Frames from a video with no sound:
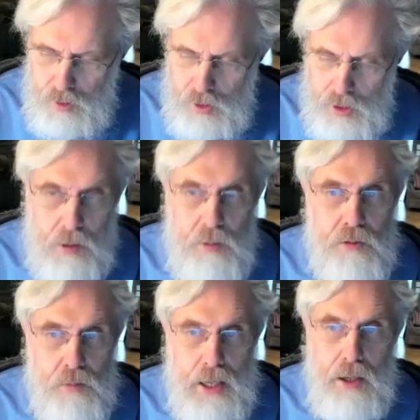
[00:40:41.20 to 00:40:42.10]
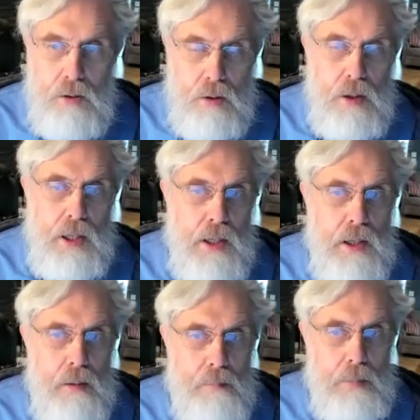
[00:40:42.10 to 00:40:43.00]
Anyway, it was radical,
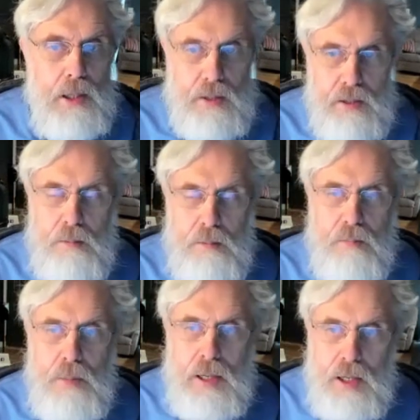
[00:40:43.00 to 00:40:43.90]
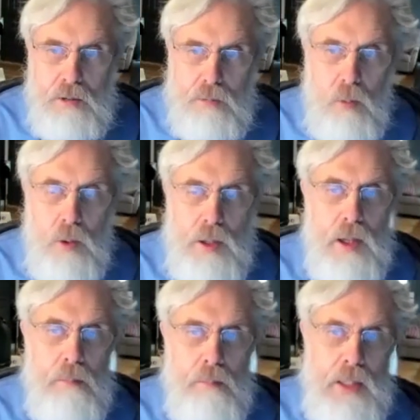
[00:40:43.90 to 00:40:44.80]
and, but it did make its point,
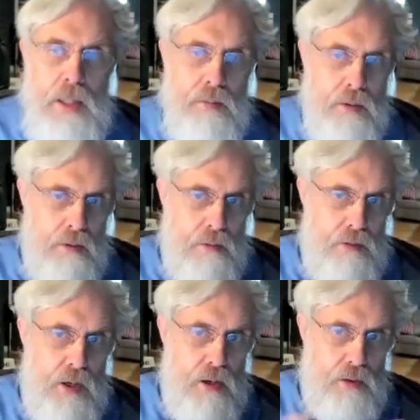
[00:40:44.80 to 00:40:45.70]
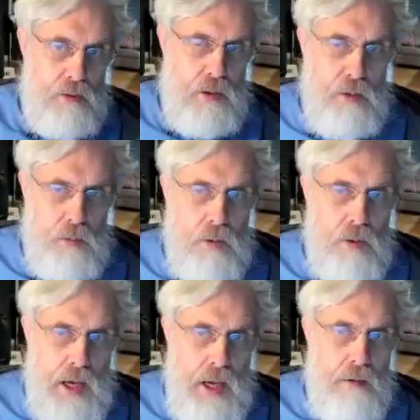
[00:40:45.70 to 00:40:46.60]
and many of the studies around the
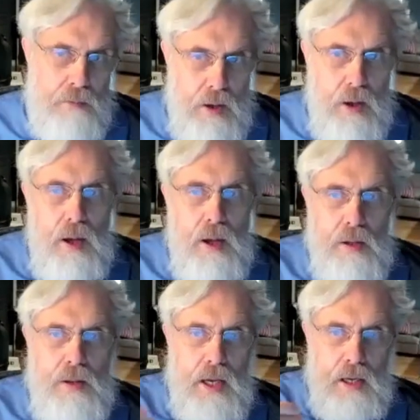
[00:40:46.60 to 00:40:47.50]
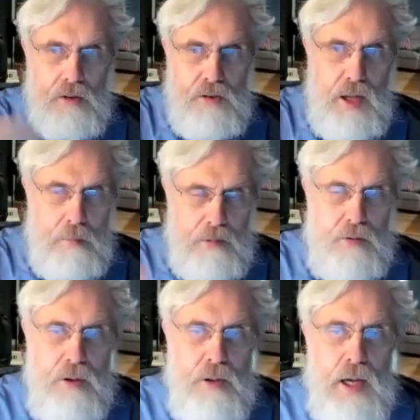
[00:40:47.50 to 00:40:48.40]
world have taken
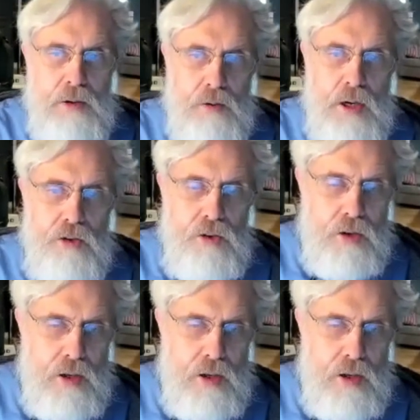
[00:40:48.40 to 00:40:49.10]
steps in that direction.